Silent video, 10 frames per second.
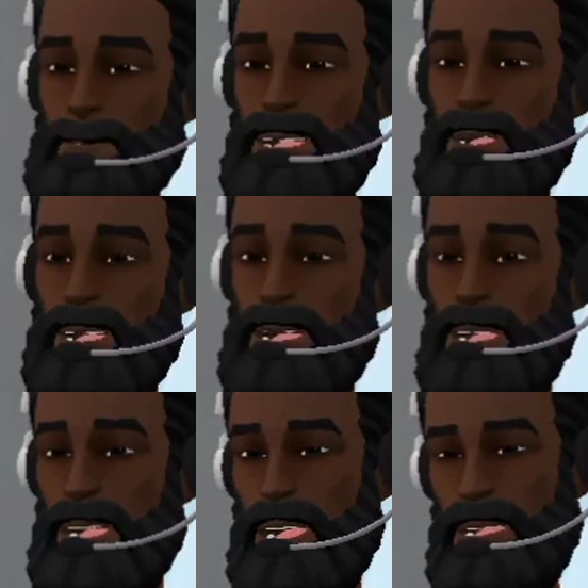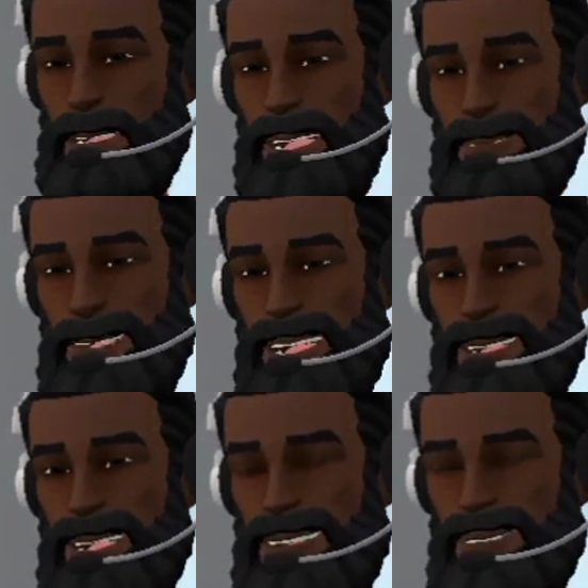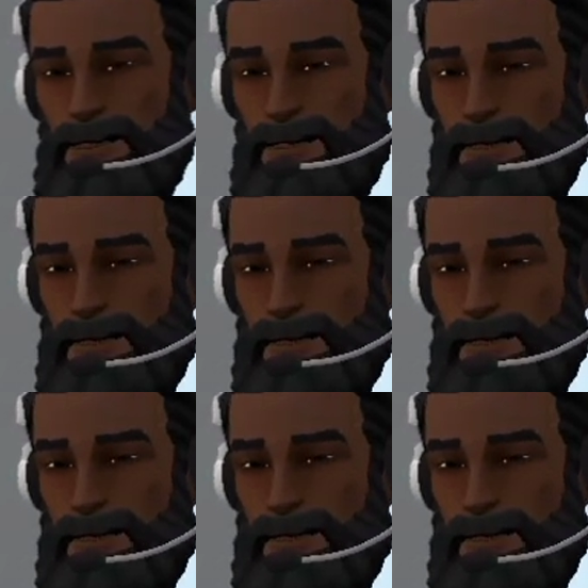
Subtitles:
One that is incredibly impressive.